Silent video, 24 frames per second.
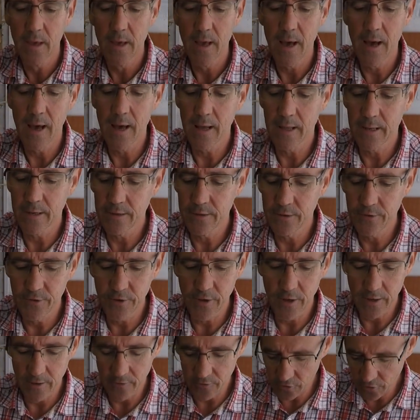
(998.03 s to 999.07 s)
and
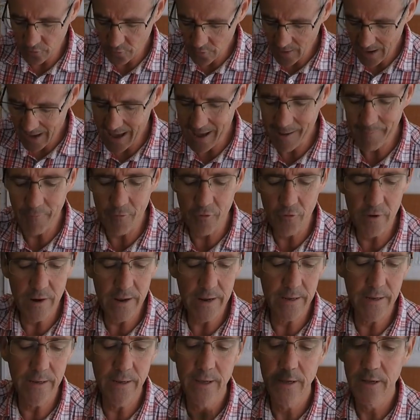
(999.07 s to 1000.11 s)
you hammer
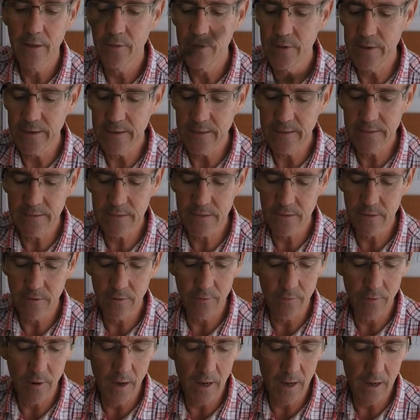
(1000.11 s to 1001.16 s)
in these
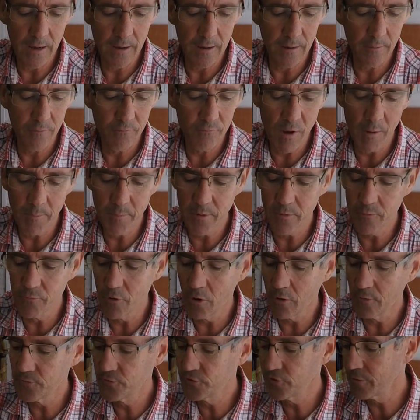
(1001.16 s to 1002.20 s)
rubber
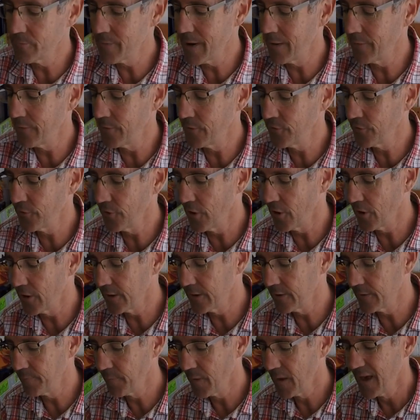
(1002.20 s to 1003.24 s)
rods around the side,
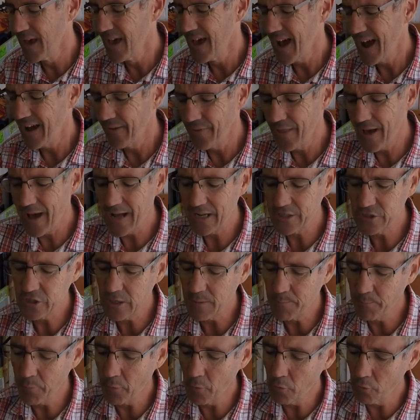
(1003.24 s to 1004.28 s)
and that
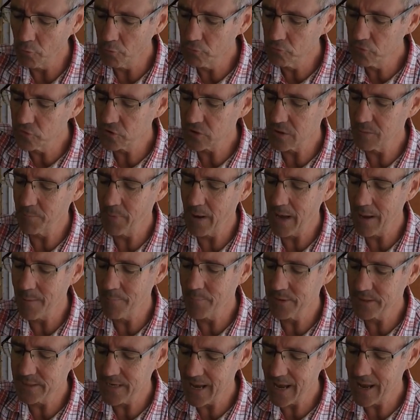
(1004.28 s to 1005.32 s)
actually pulls the
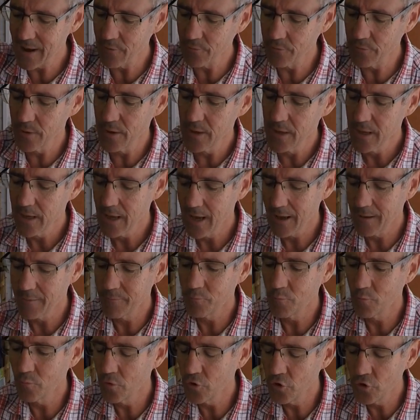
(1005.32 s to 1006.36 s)
paper down, and
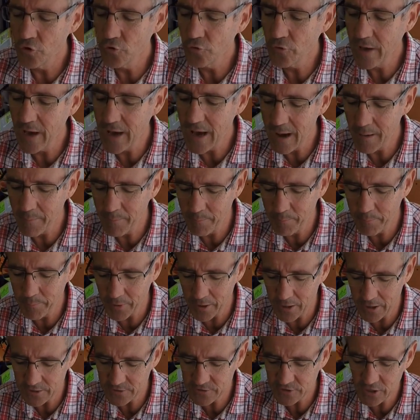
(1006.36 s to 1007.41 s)
you get a
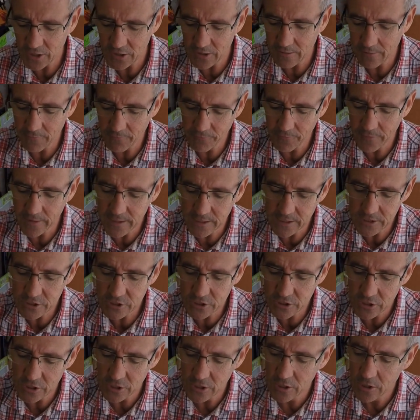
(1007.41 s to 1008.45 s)
bar tight
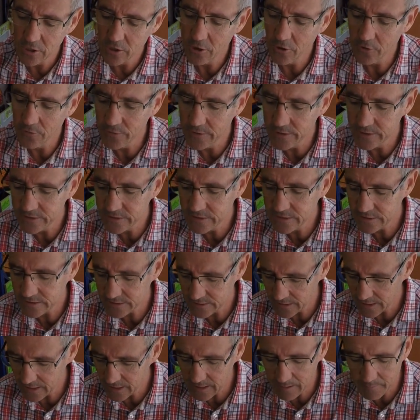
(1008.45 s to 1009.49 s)
finish on this
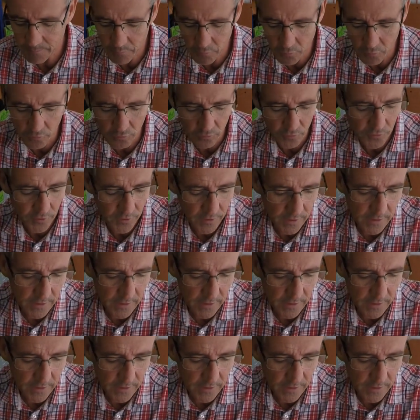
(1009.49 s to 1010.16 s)
board.